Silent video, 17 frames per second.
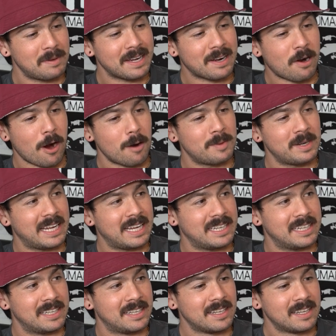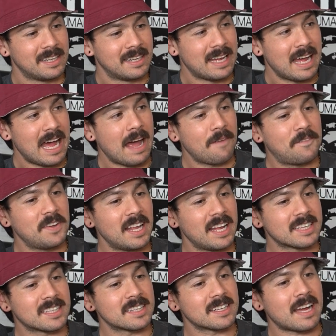bit carbonated. I feel
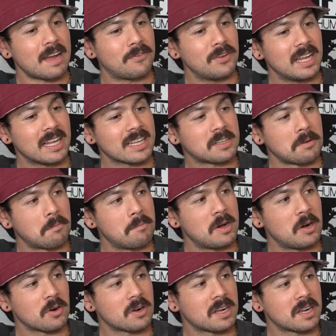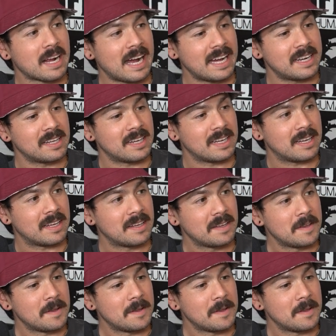like the milk kind of